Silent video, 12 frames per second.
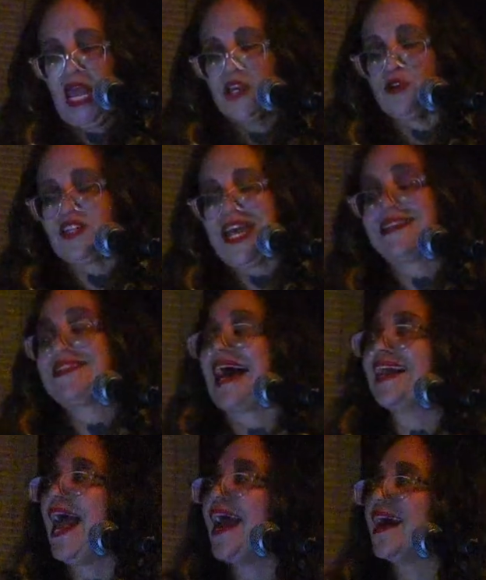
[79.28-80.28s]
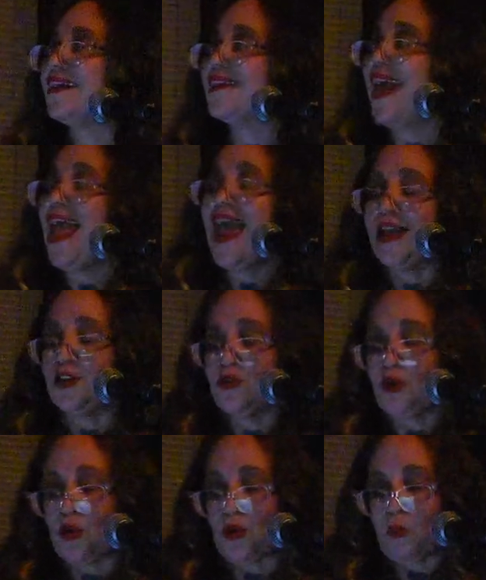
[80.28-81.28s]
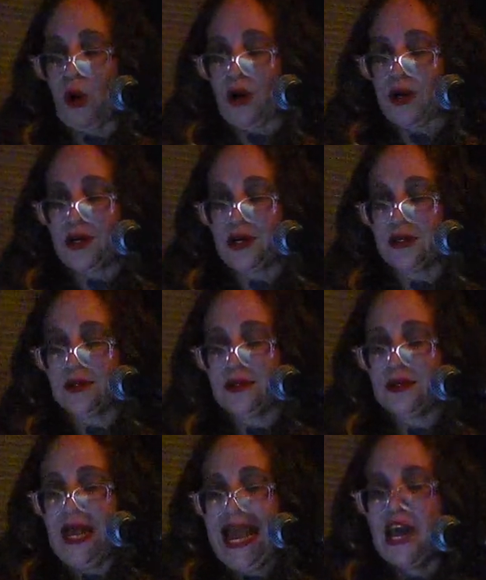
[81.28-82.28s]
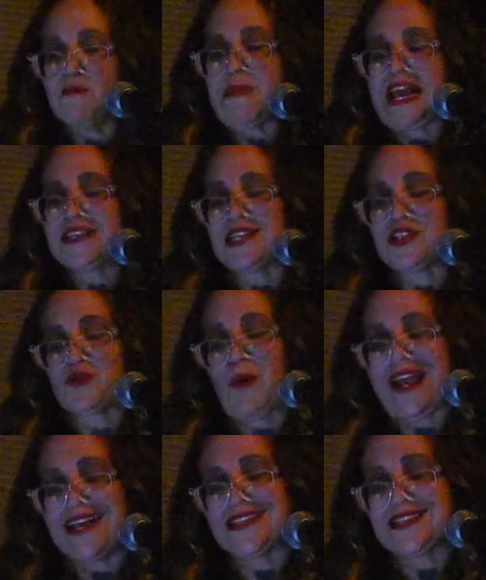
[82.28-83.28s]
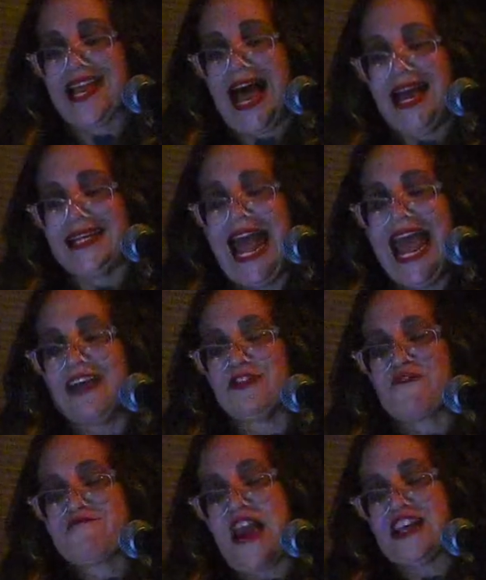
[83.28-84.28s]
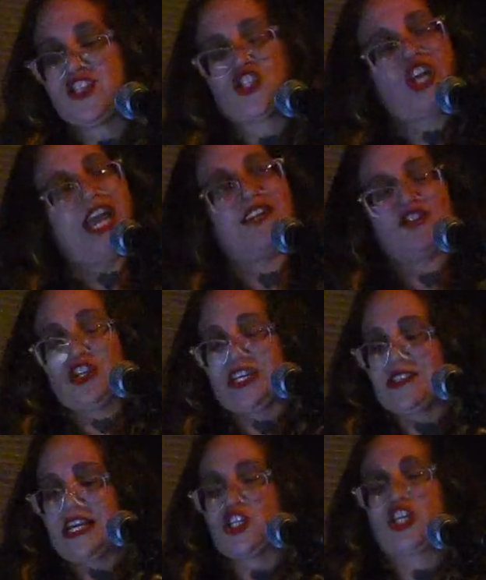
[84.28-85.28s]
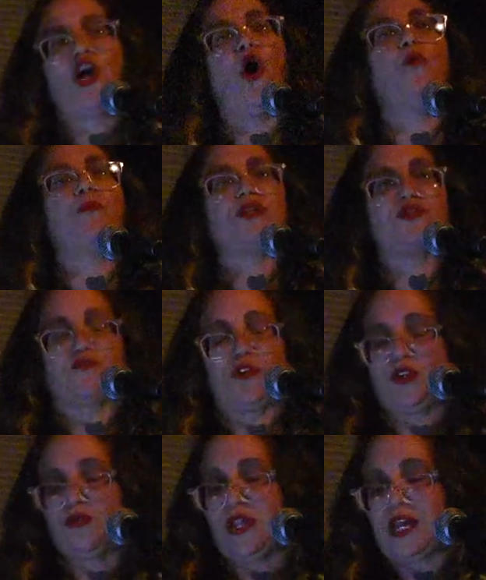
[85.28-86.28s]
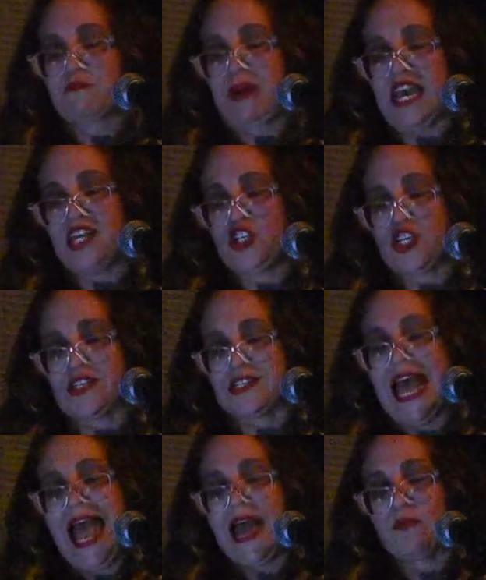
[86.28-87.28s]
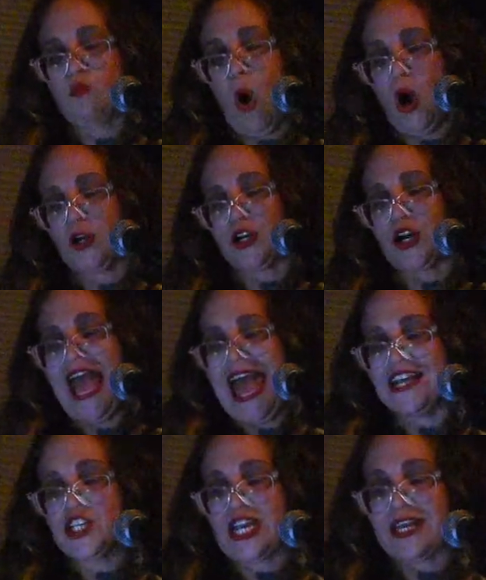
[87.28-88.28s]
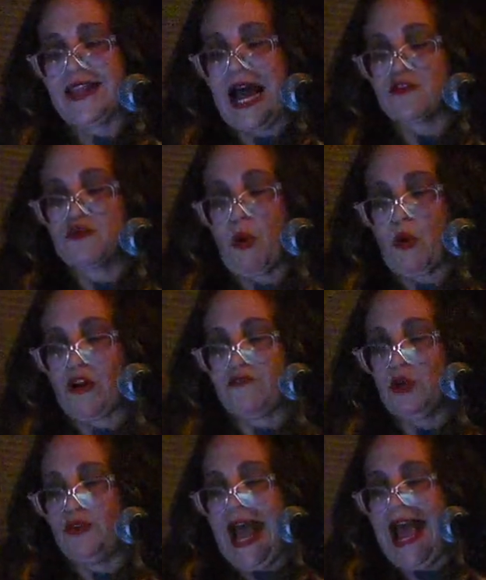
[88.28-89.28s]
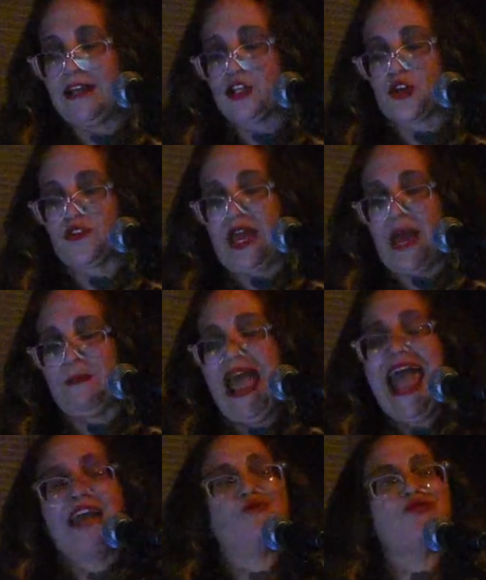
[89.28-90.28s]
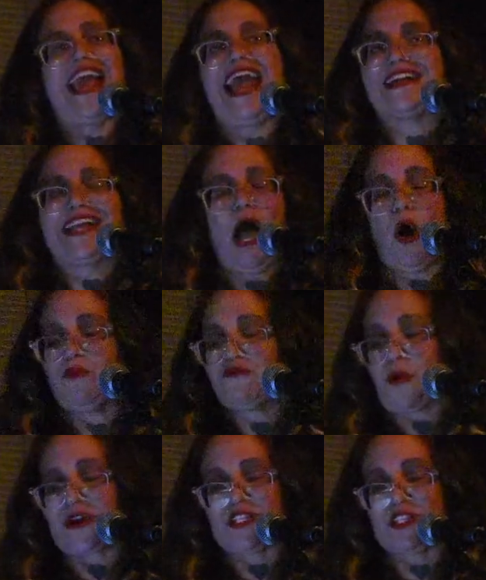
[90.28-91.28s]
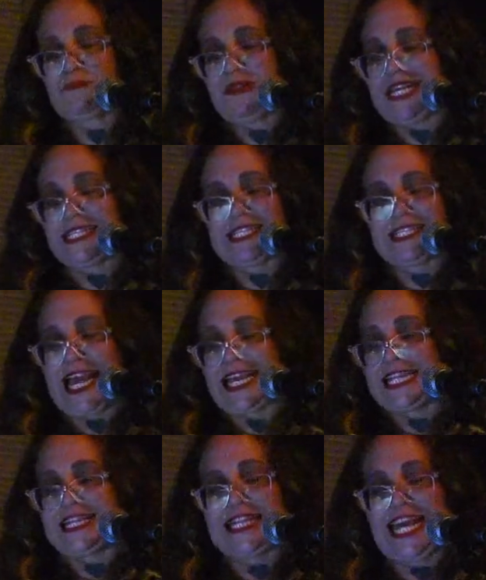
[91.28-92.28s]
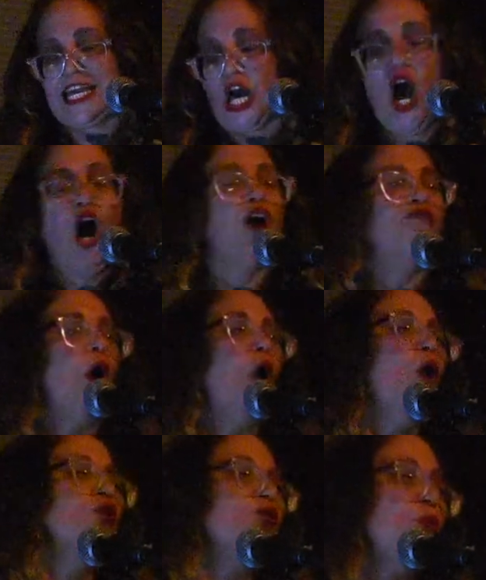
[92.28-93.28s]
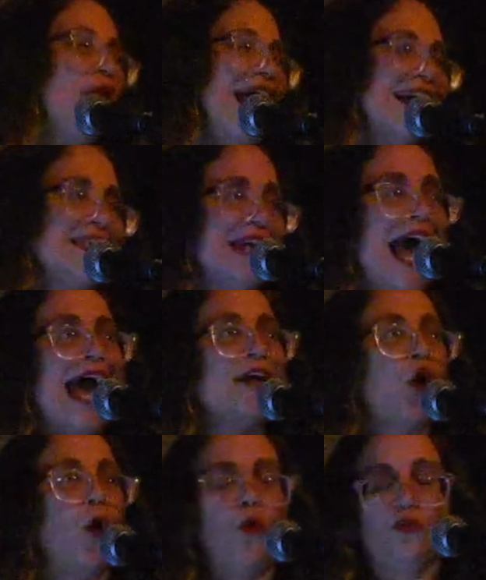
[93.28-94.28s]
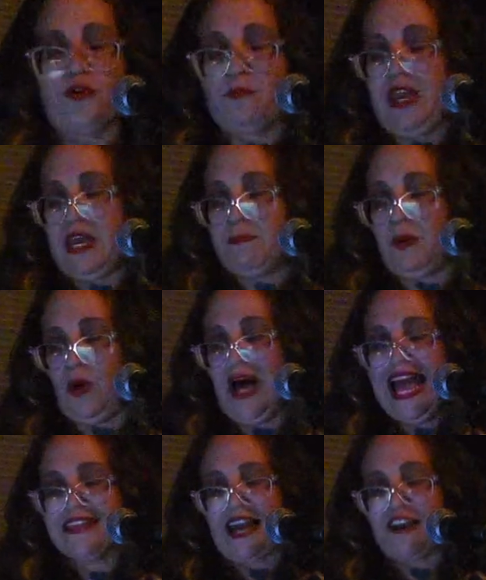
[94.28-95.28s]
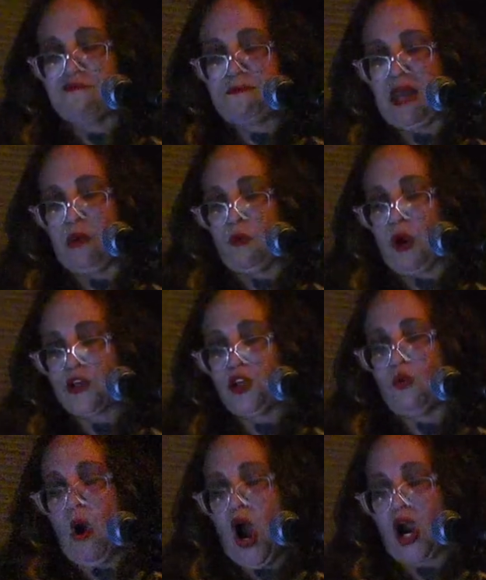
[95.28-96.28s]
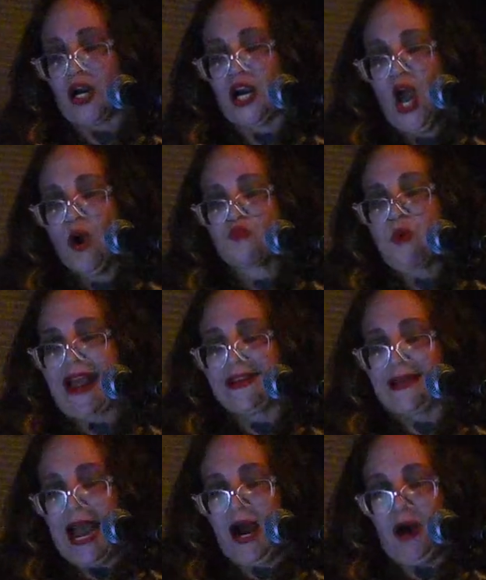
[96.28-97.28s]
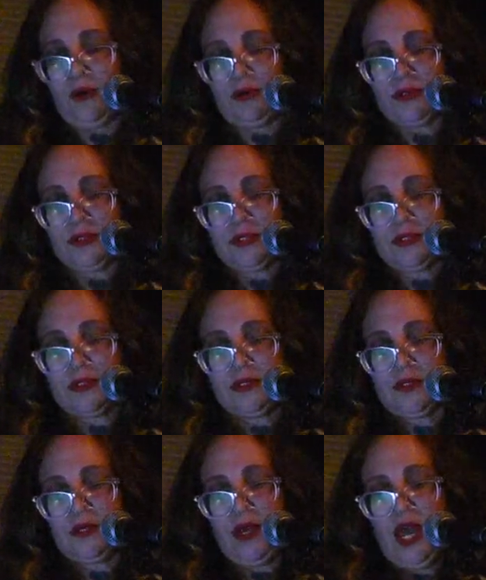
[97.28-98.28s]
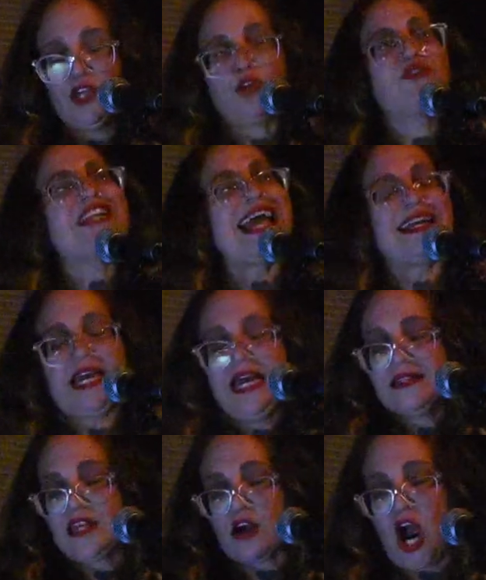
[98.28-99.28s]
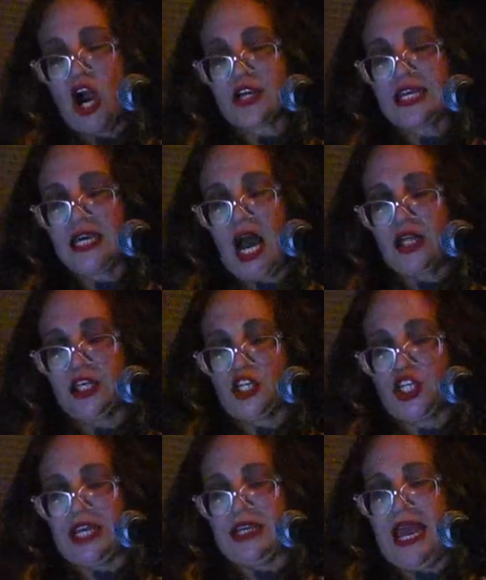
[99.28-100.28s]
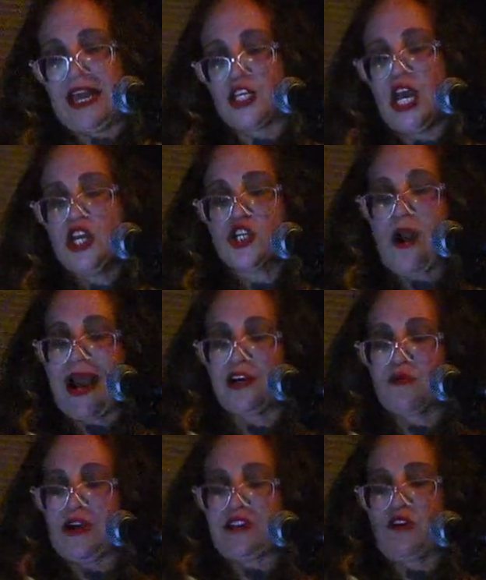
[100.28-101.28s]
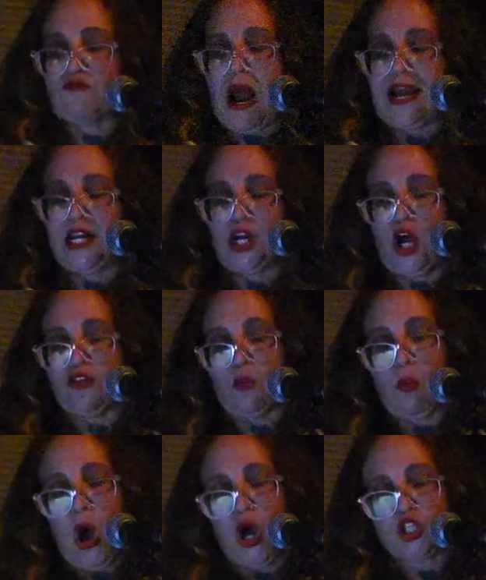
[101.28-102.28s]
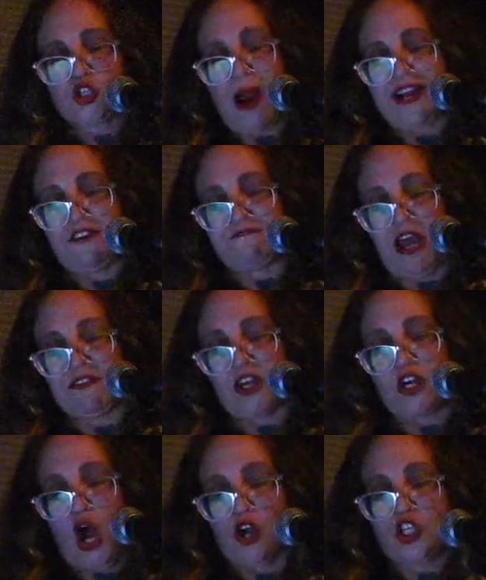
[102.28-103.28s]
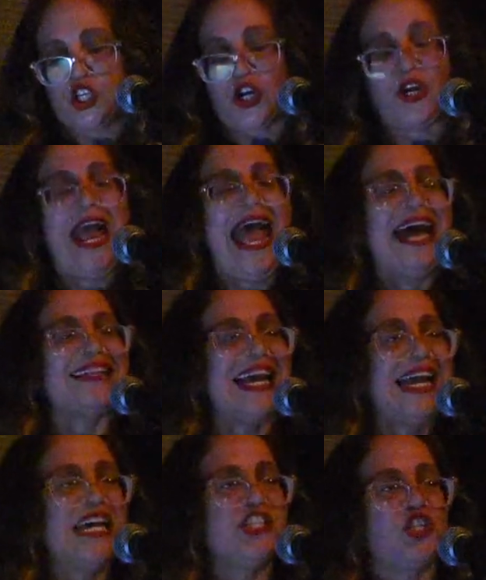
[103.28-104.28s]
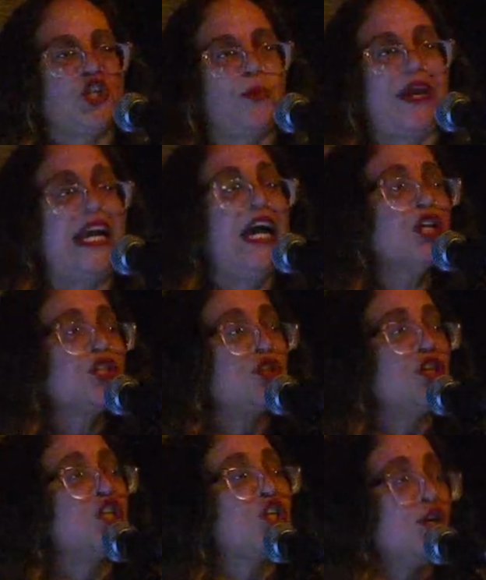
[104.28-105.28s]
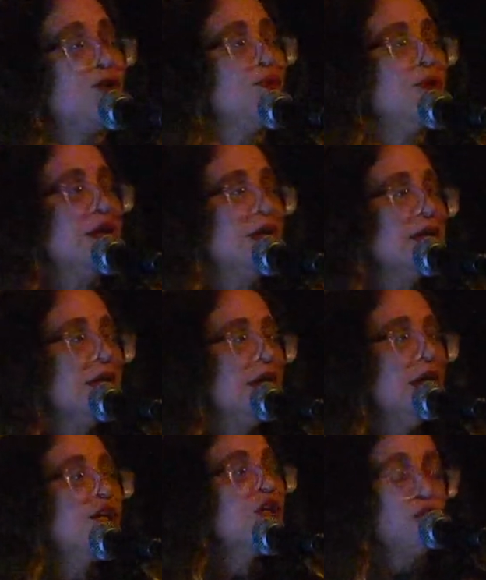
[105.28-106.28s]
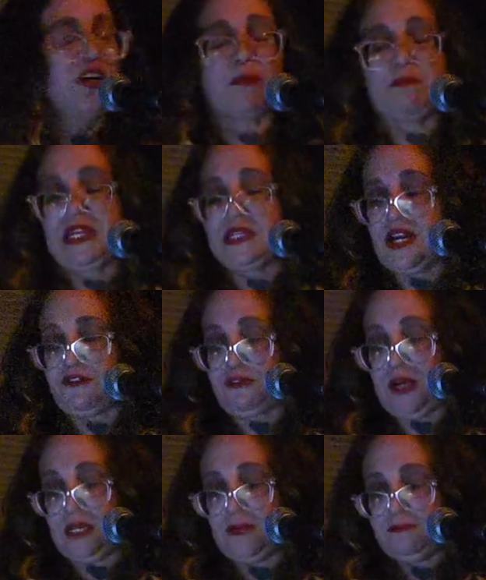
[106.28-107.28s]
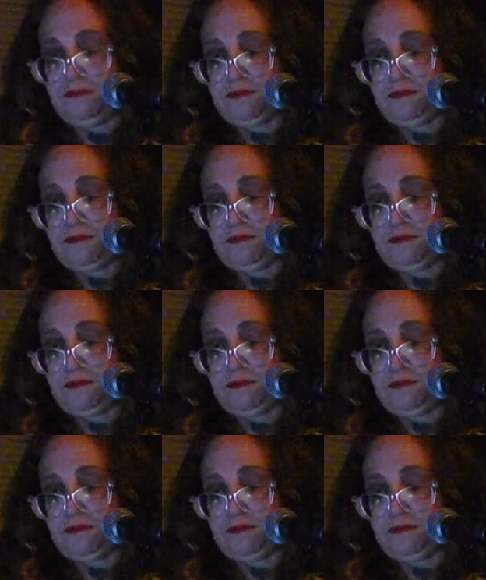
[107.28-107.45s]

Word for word: You take that hand and you go to work. It makes its way inside and their face changes and she opens for you like pages and water and she allows more of you to enter them and you can't help for a split second think of all the ways and all the people that have been where you are right now. You take their archaeology and try to read the writing on the wall, try to find the culture and the history so that you, you can be different.